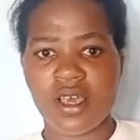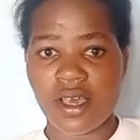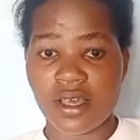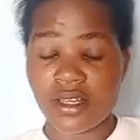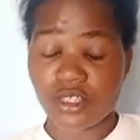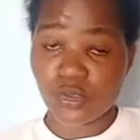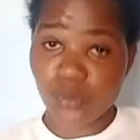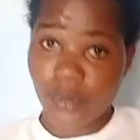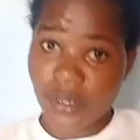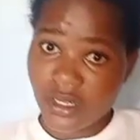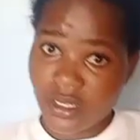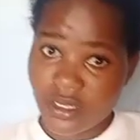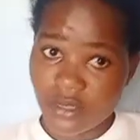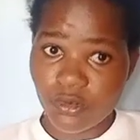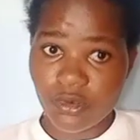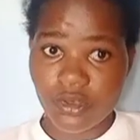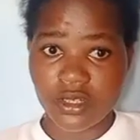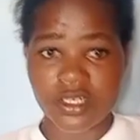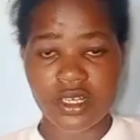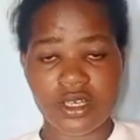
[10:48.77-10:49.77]
And when he
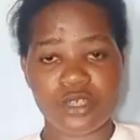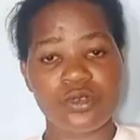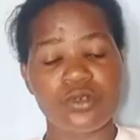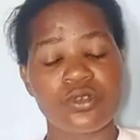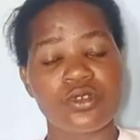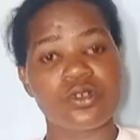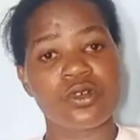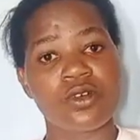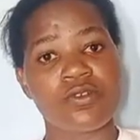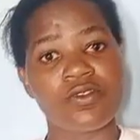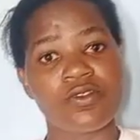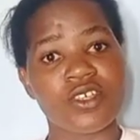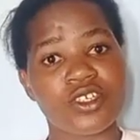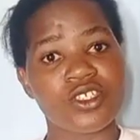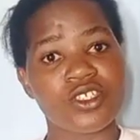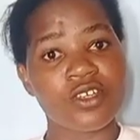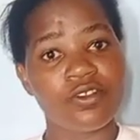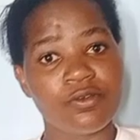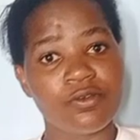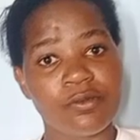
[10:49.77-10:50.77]
was accused of
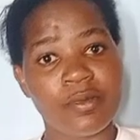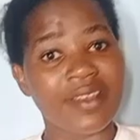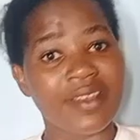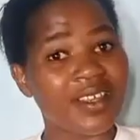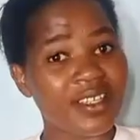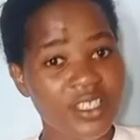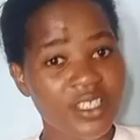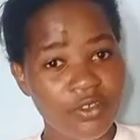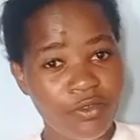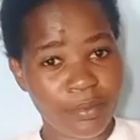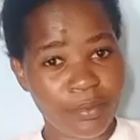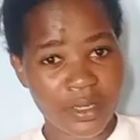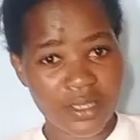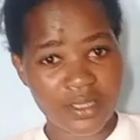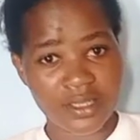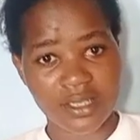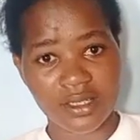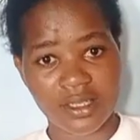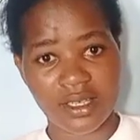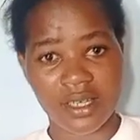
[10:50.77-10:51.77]
by the chief
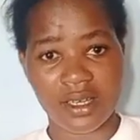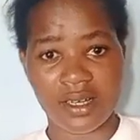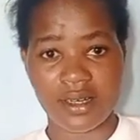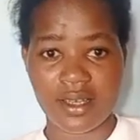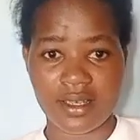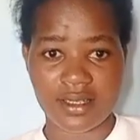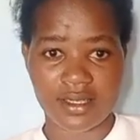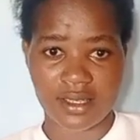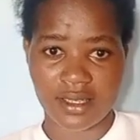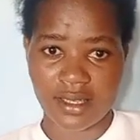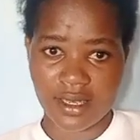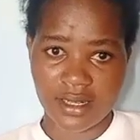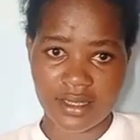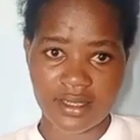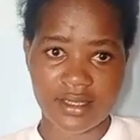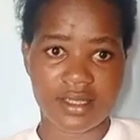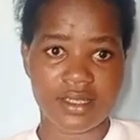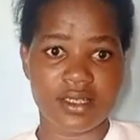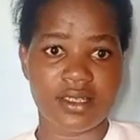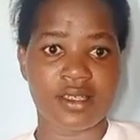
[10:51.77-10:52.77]
priests and the elders, he
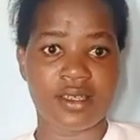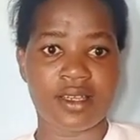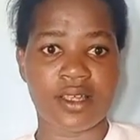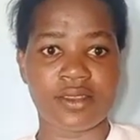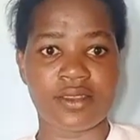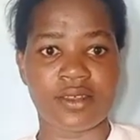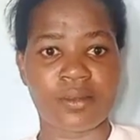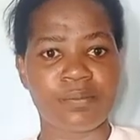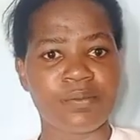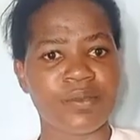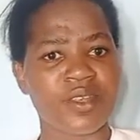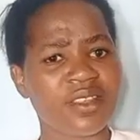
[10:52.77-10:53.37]
answered nothing.